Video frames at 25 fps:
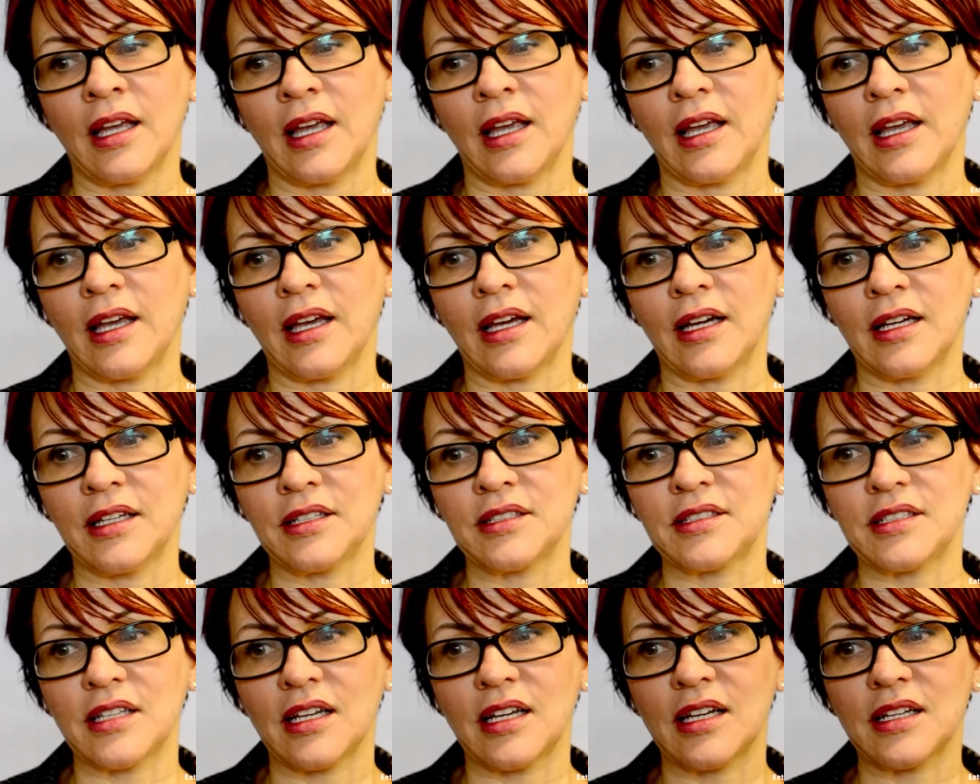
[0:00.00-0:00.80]

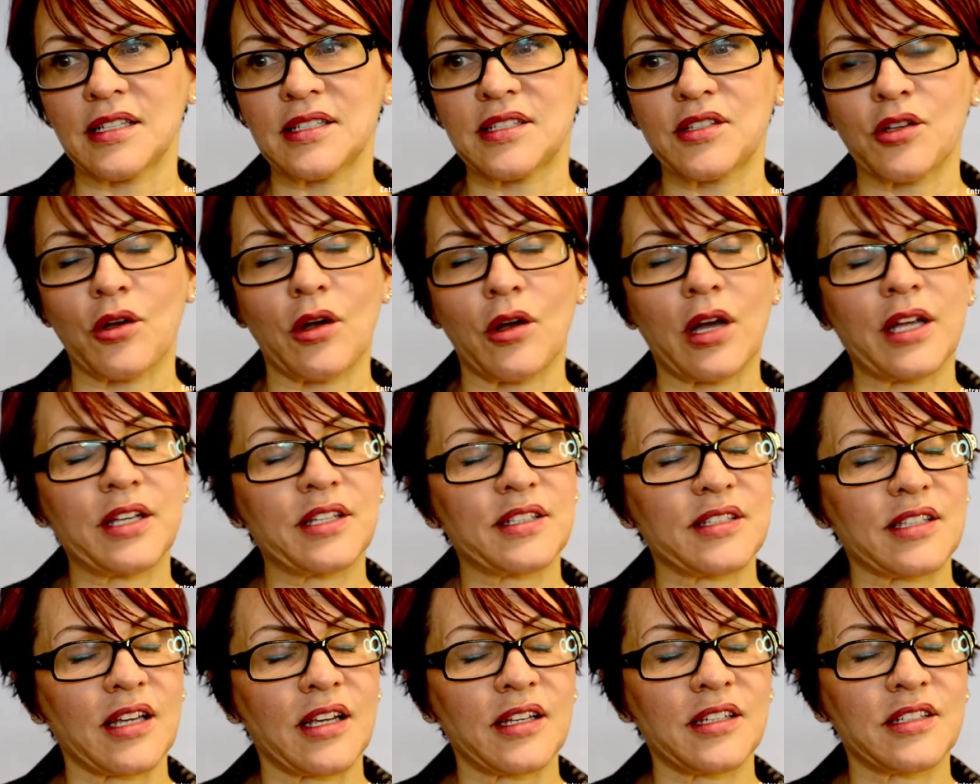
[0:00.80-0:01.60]
And uh, so I
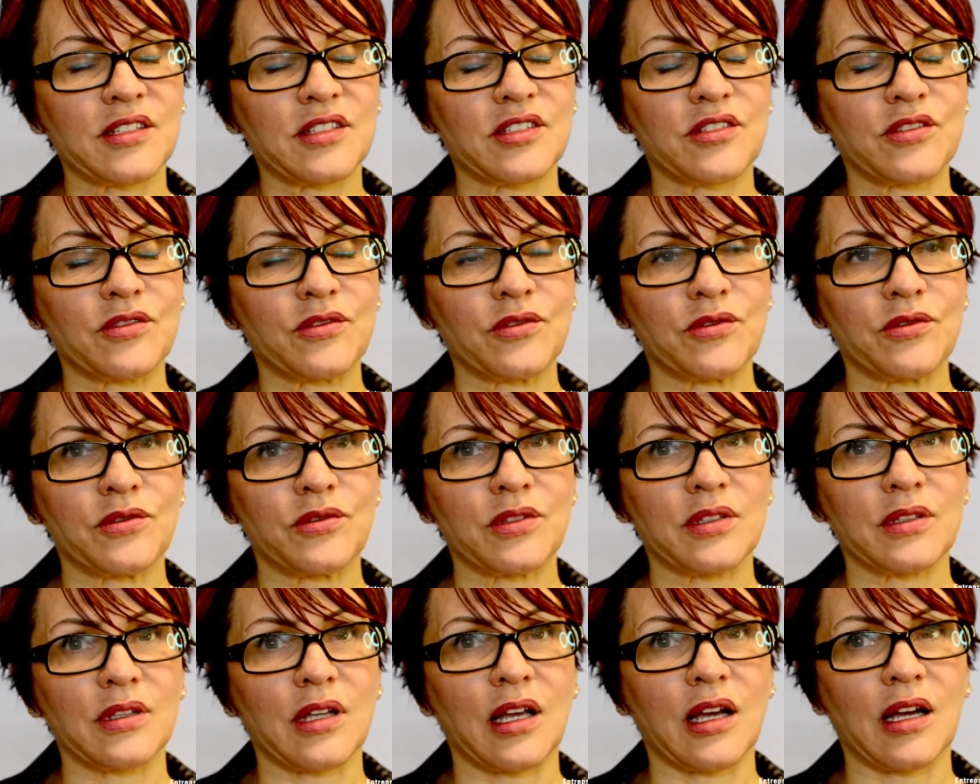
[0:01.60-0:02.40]
decided
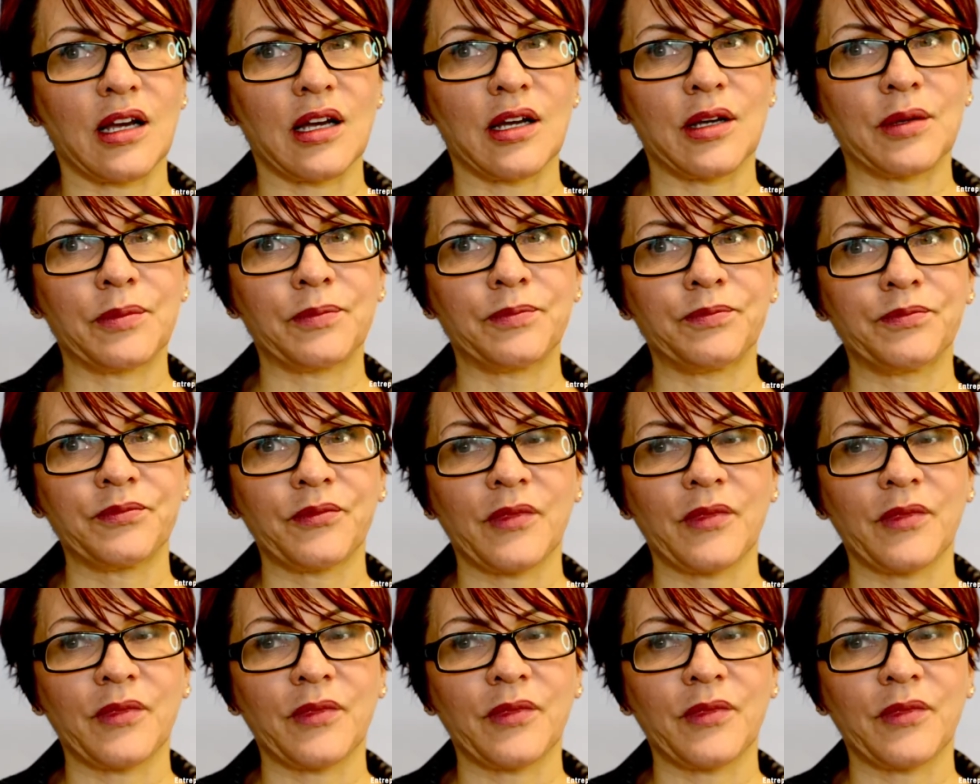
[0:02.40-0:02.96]
to, um,